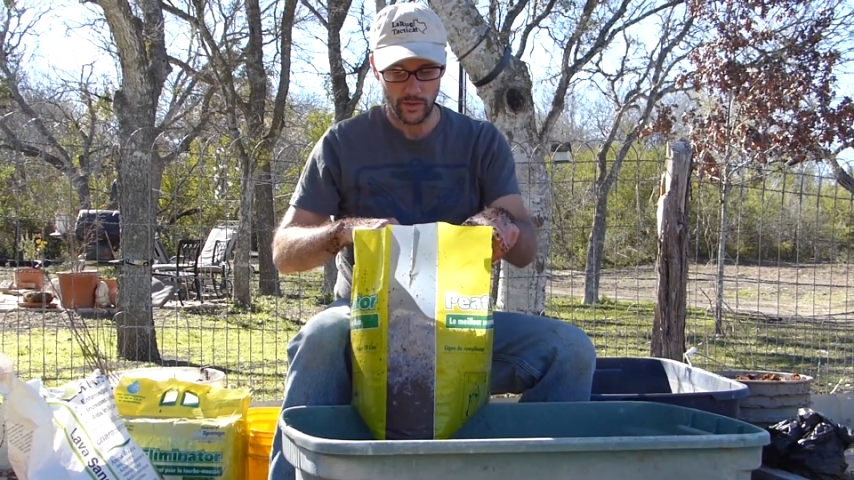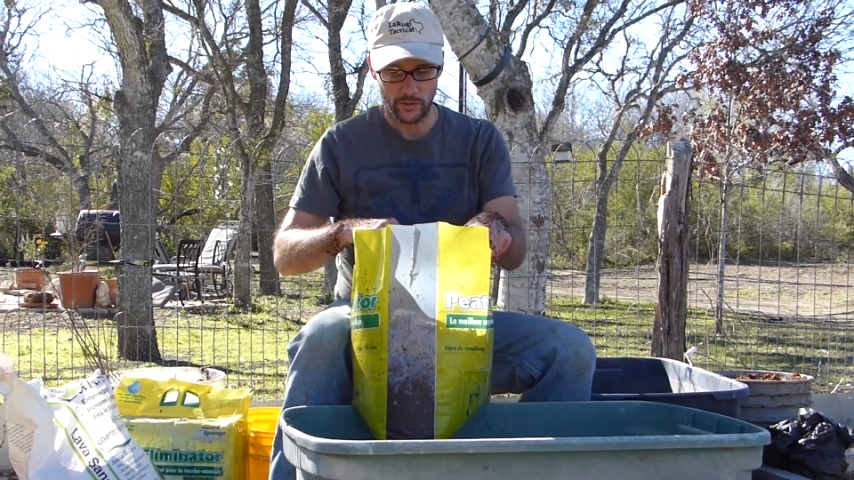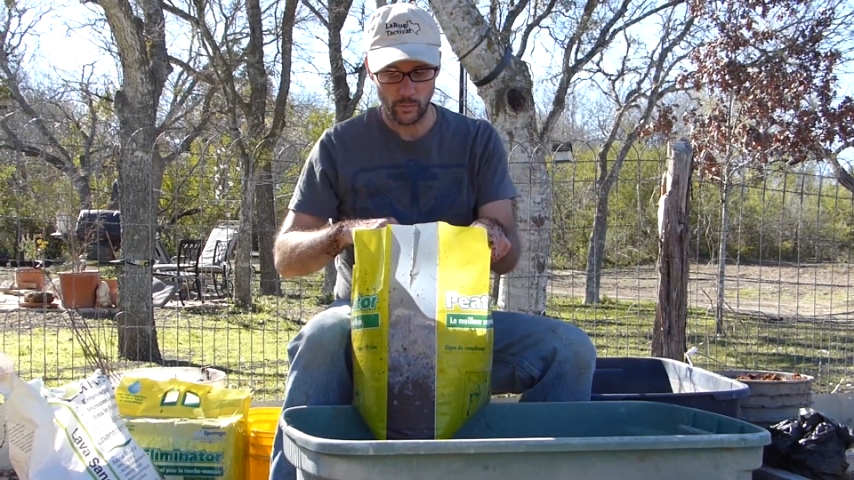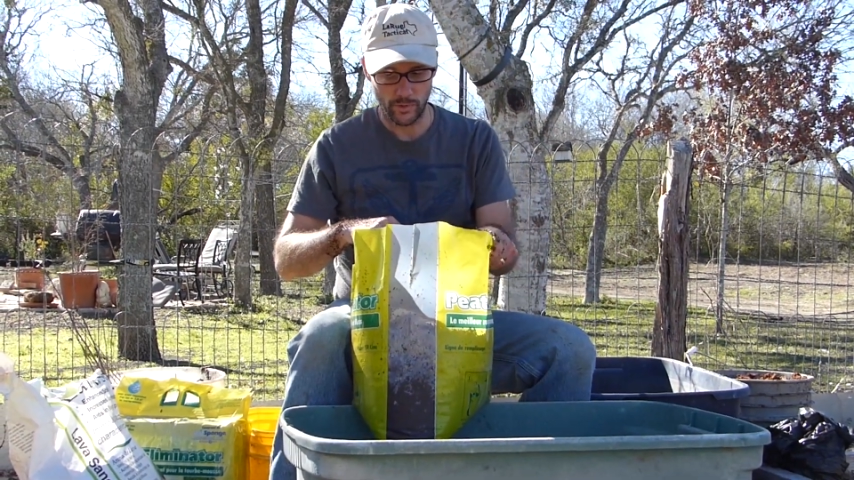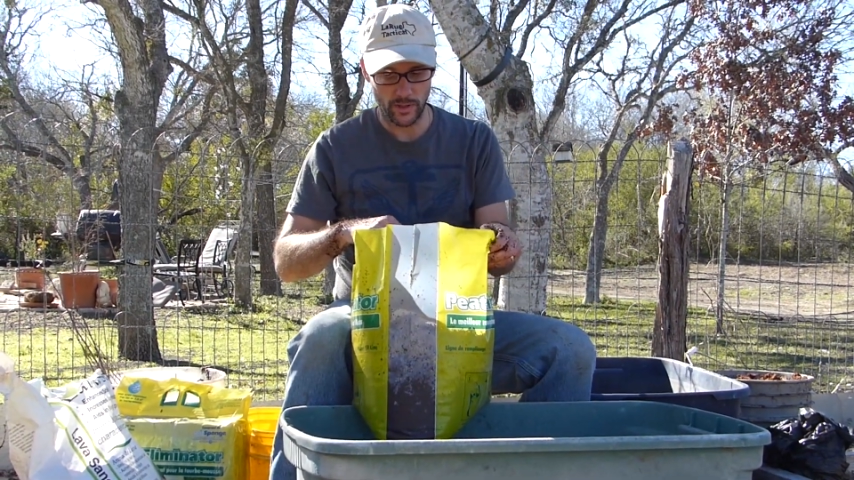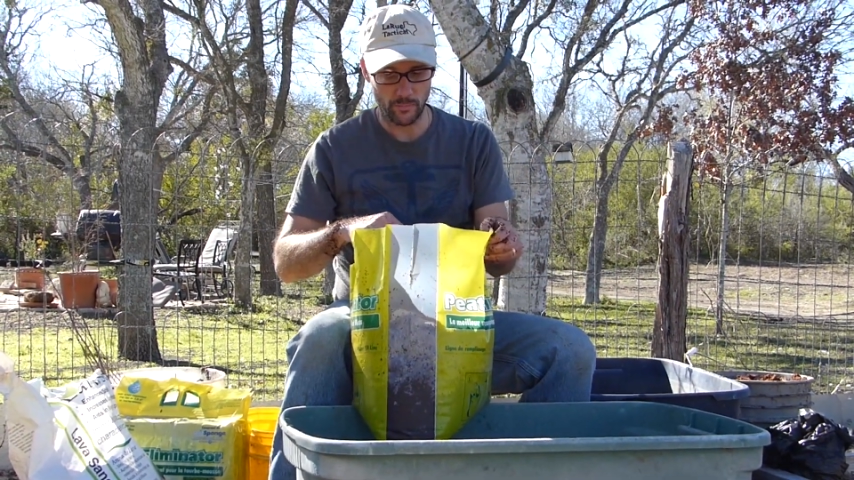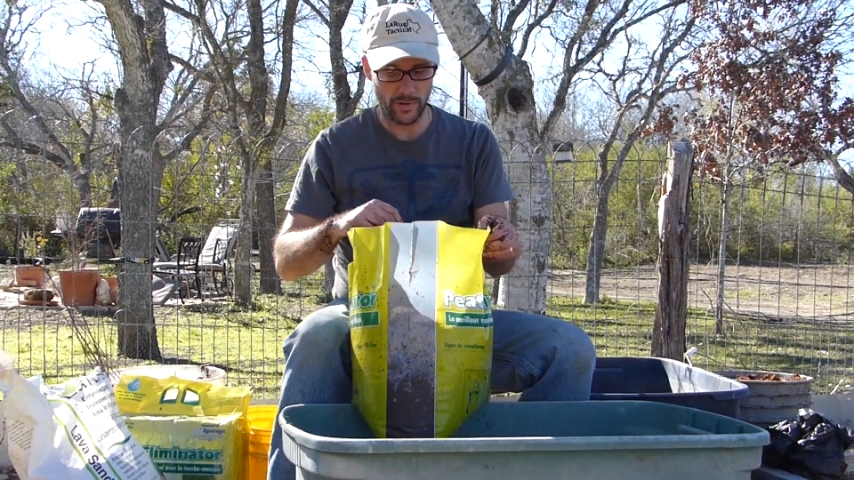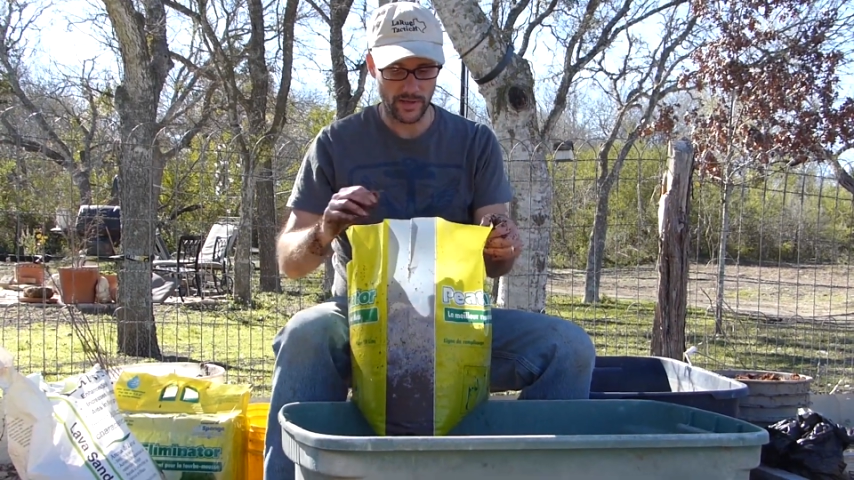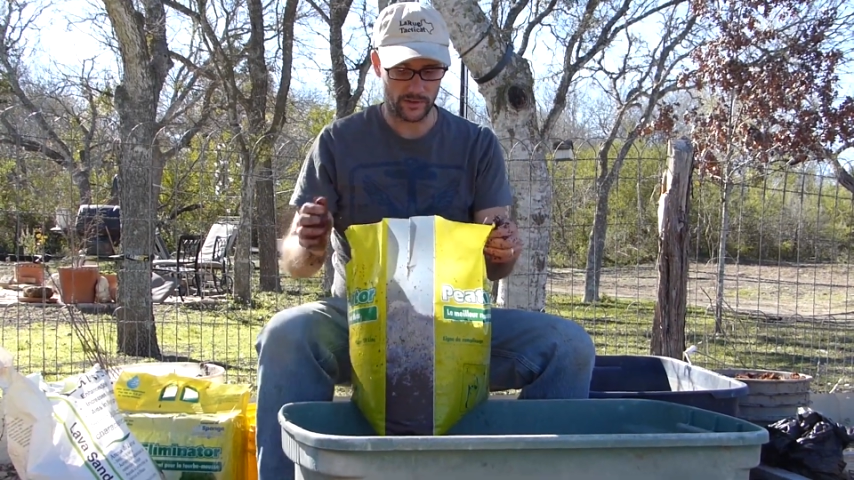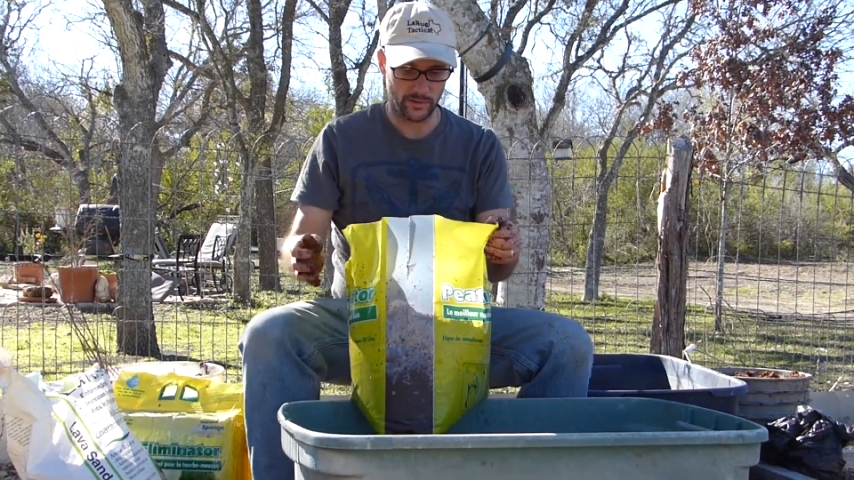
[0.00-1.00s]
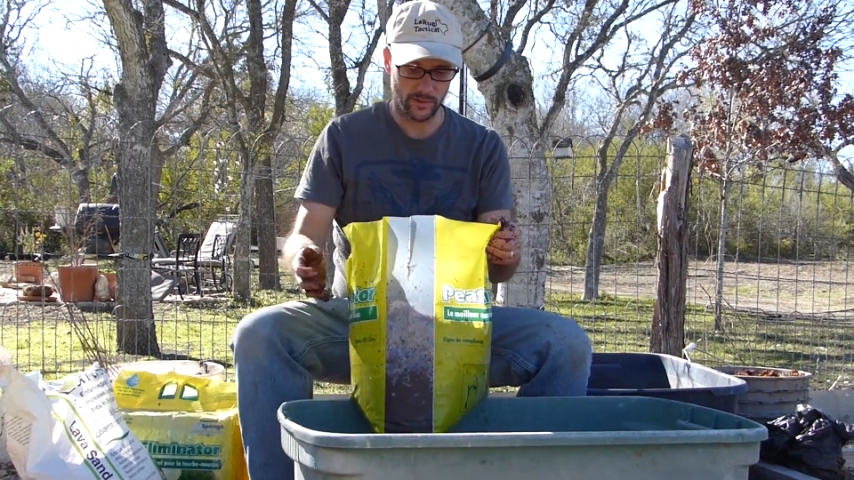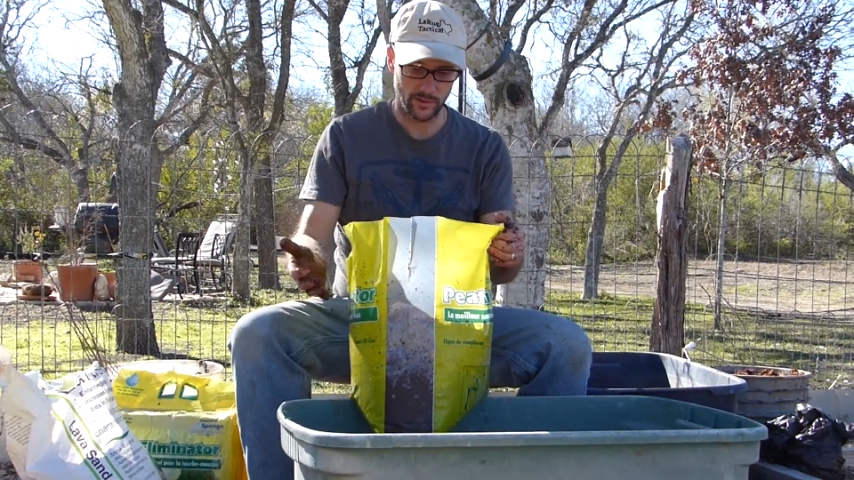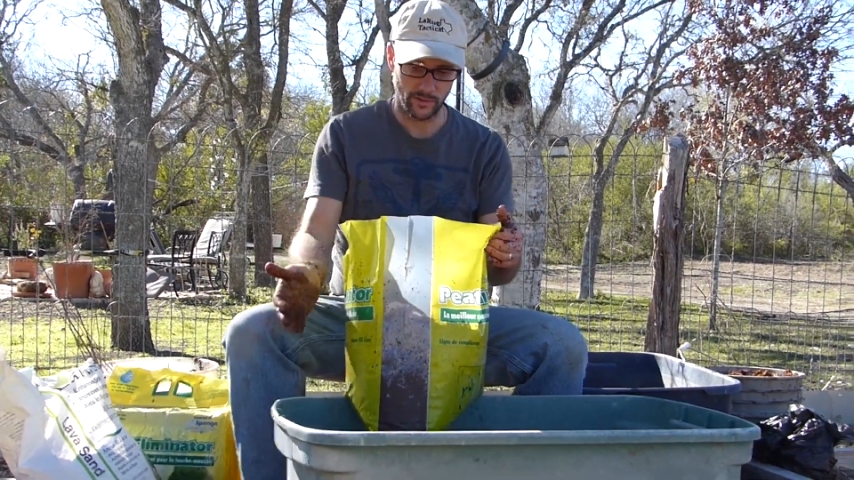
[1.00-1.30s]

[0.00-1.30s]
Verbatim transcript: So we're gonna mix